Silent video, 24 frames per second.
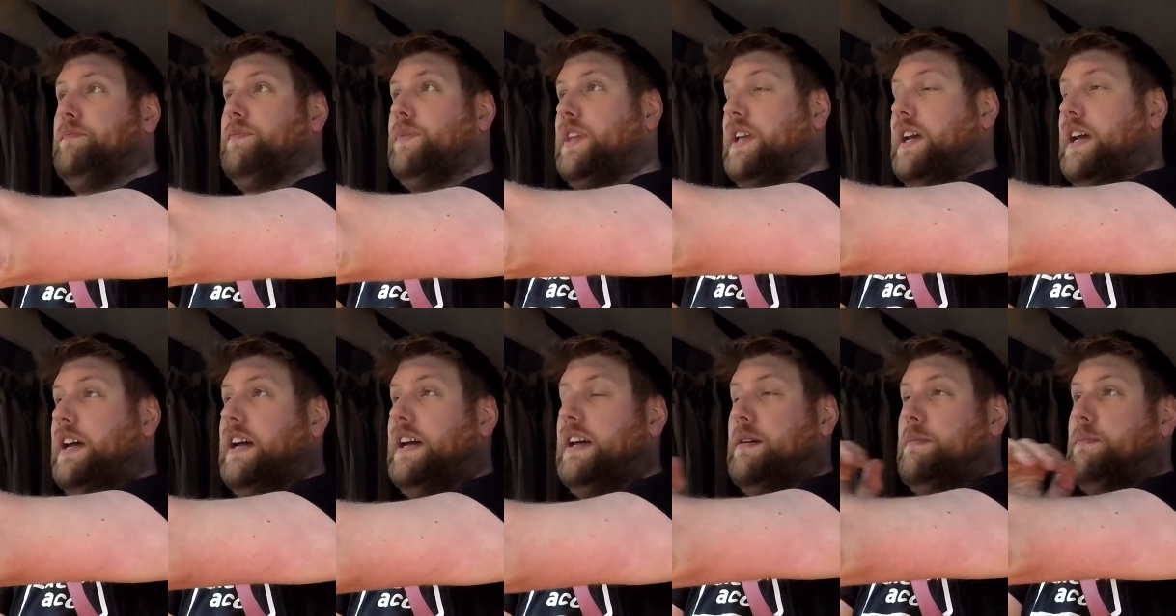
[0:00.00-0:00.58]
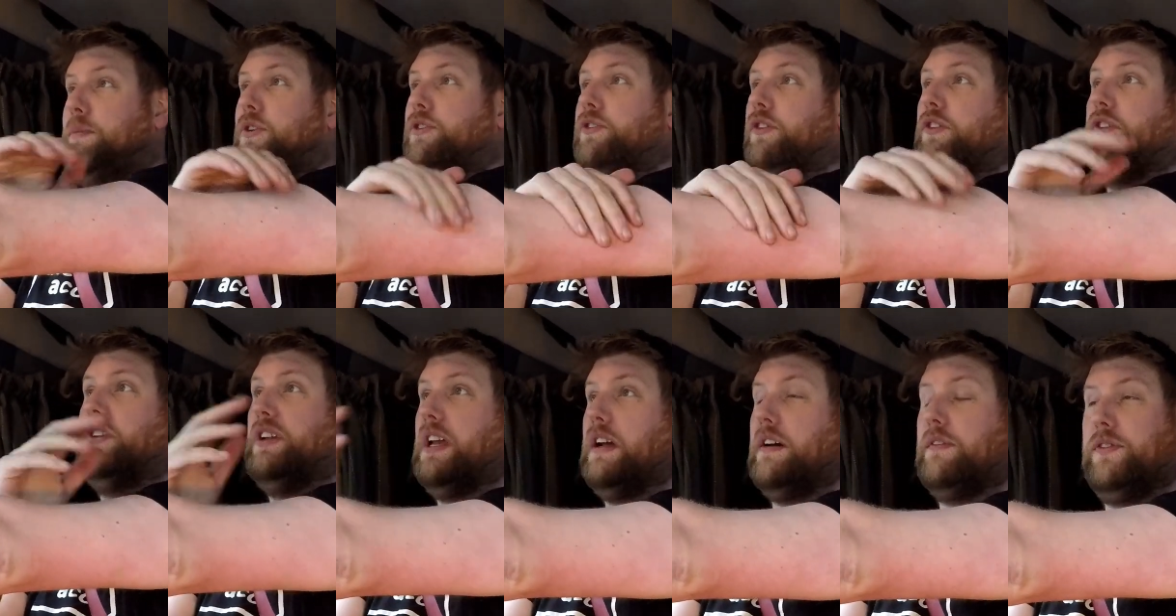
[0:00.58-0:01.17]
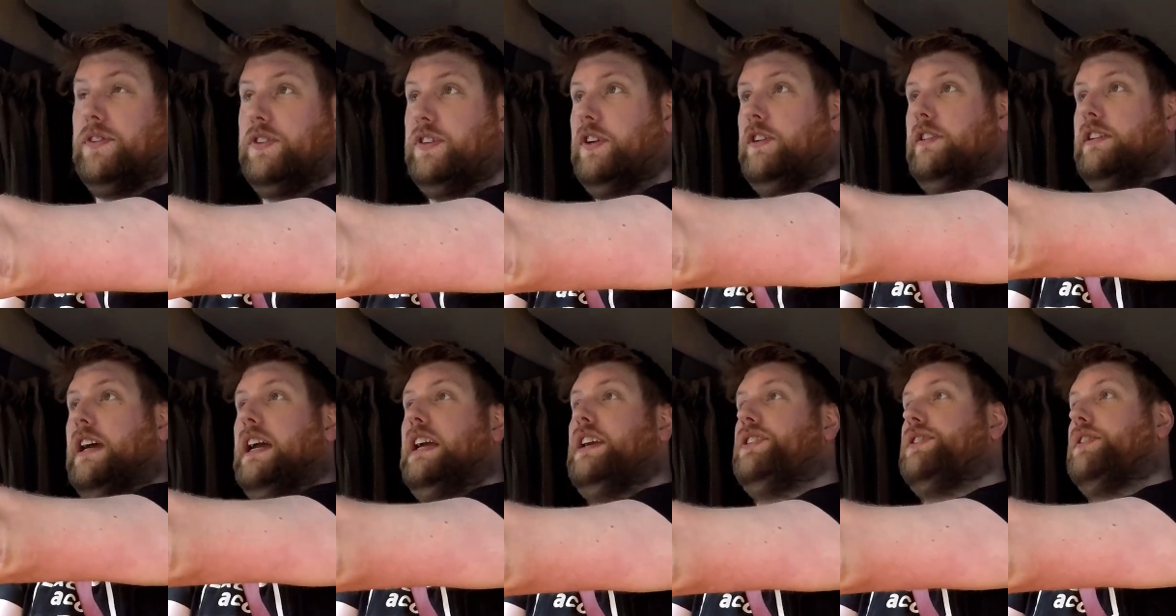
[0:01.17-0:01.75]
Because I was only out for 2
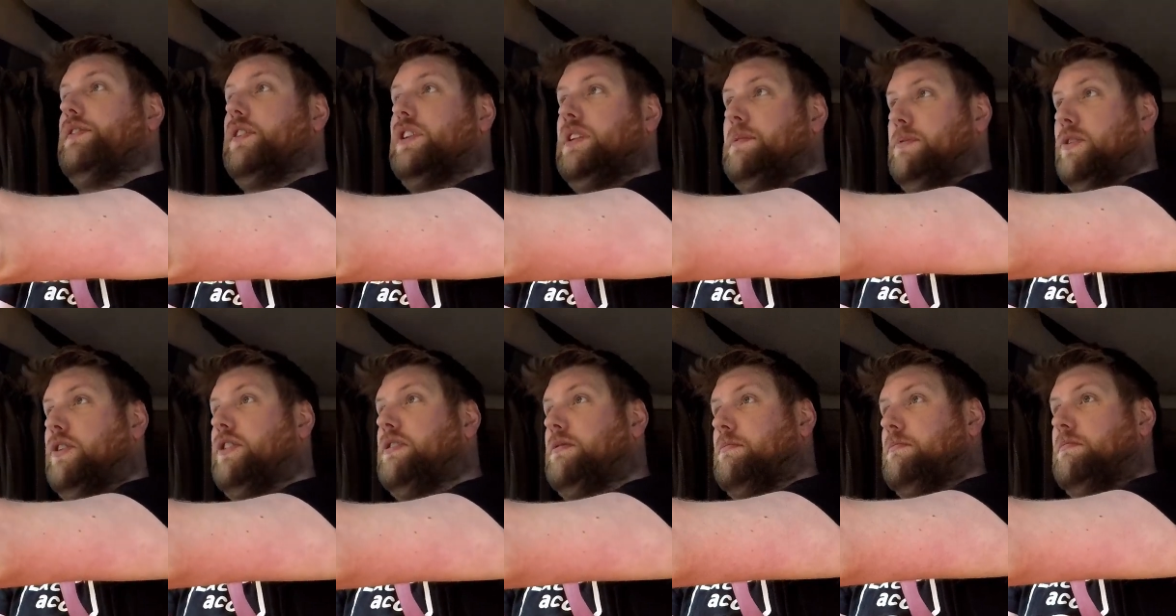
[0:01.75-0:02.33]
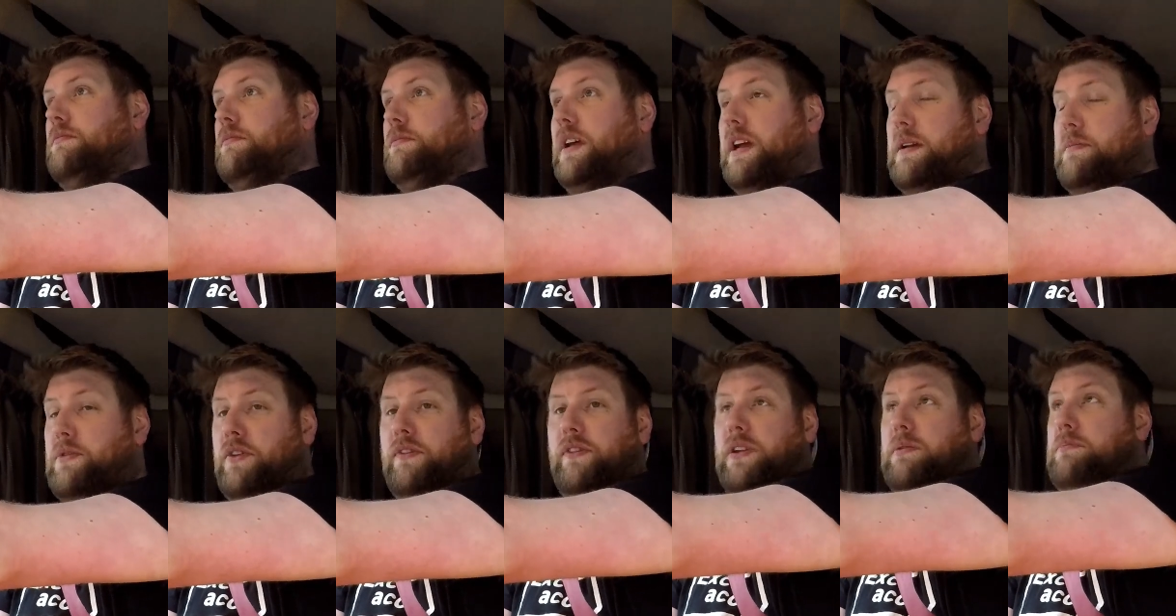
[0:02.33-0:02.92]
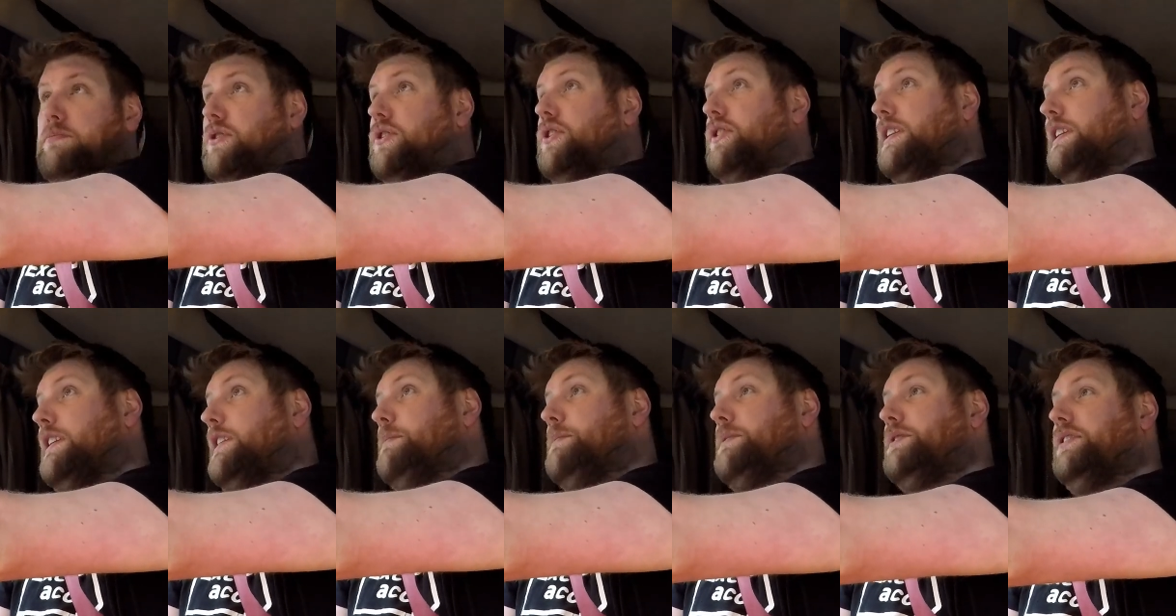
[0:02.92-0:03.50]
days, I've only brought
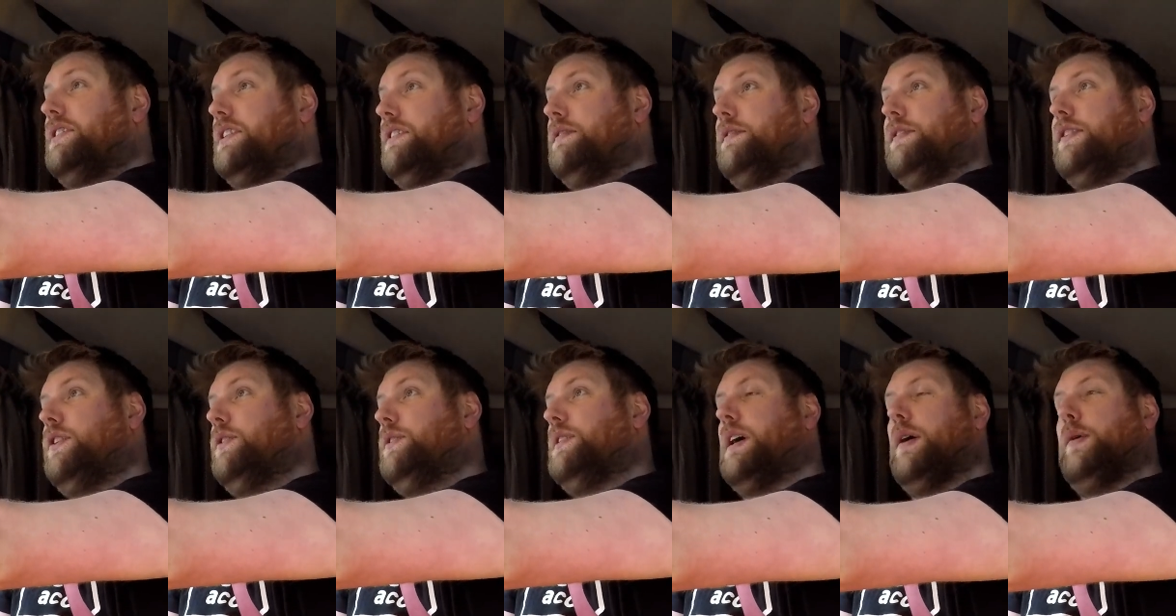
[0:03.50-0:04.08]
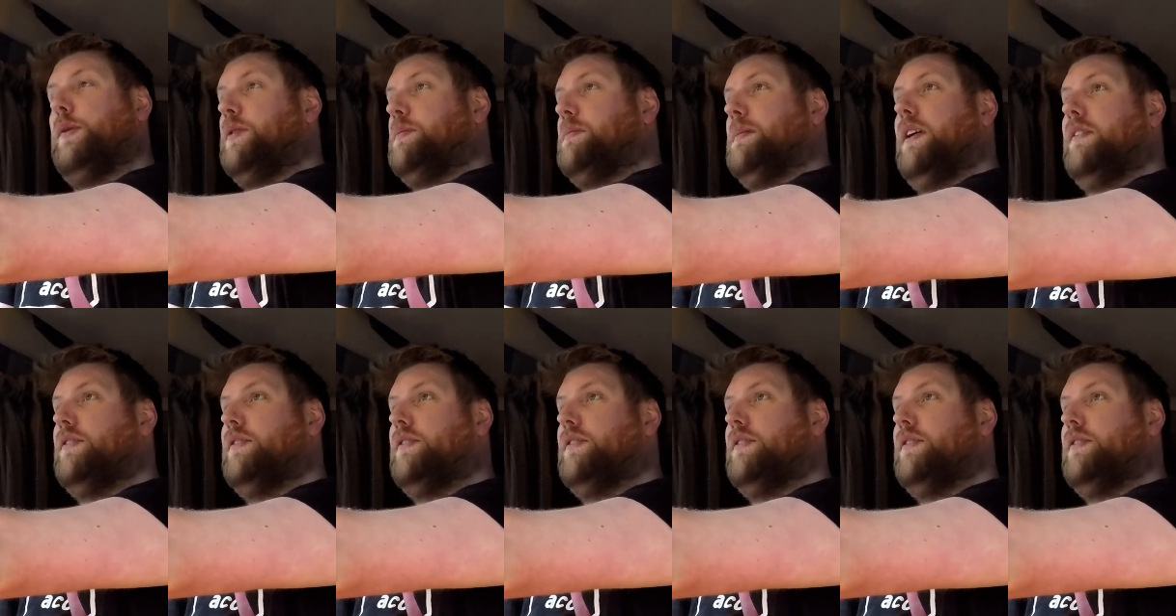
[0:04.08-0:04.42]
limited food out with me.